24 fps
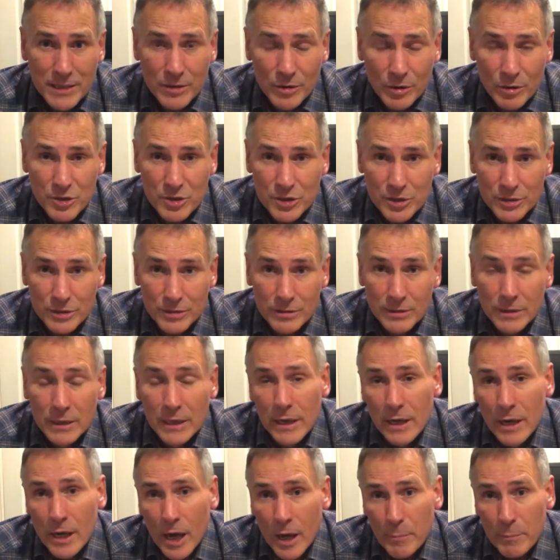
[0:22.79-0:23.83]
oxygen
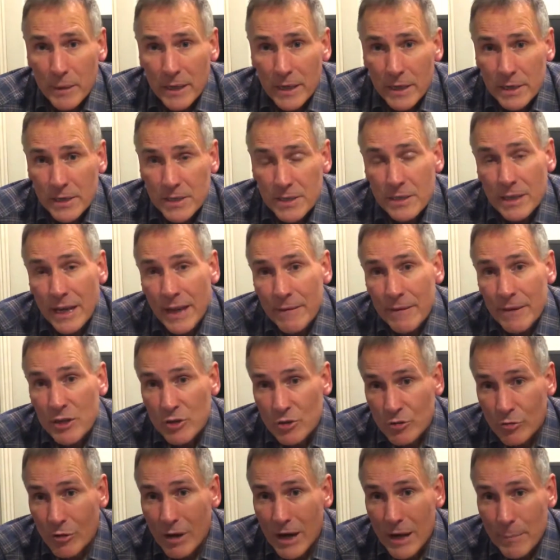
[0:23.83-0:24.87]
mix, and then
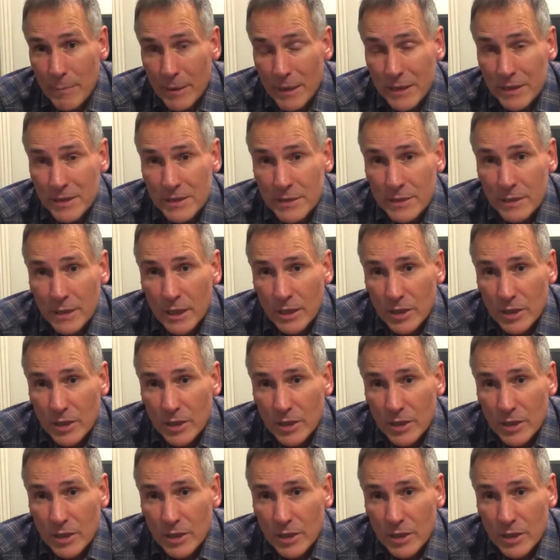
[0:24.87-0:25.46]
trimix.